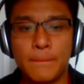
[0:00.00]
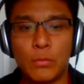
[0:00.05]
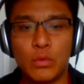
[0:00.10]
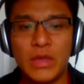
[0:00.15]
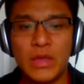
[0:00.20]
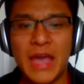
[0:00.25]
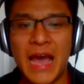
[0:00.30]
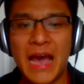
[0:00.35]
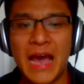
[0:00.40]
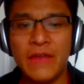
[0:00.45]

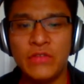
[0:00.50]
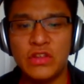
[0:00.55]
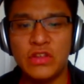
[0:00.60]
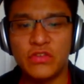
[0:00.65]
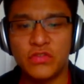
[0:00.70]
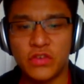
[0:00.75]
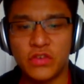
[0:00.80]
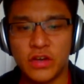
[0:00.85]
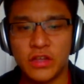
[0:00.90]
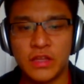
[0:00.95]
We have an
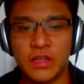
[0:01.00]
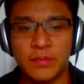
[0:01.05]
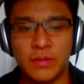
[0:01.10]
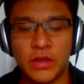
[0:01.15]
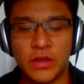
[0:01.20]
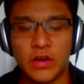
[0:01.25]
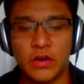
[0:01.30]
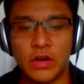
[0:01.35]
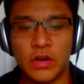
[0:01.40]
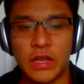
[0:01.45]
Infernity
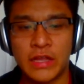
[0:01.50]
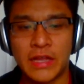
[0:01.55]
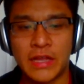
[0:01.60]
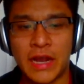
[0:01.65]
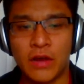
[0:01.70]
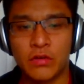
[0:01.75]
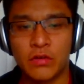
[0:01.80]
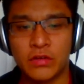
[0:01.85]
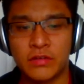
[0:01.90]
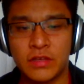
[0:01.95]
player in
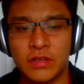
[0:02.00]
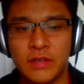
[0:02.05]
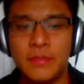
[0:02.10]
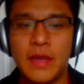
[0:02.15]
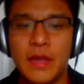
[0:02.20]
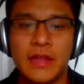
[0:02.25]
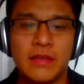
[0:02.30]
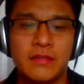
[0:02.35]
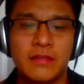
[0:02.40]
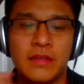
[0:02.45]
our
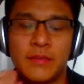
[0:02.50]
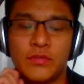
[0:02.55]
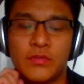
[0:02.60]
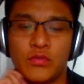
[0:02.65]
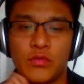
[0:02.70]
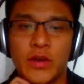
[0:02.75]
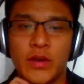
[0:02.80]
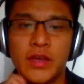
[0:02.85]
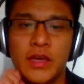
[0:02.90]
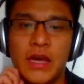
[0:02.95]
team, and his
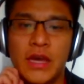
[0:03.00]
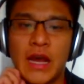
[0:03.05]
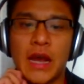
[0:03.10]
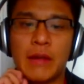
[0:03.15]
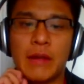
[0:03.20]
name's Rick.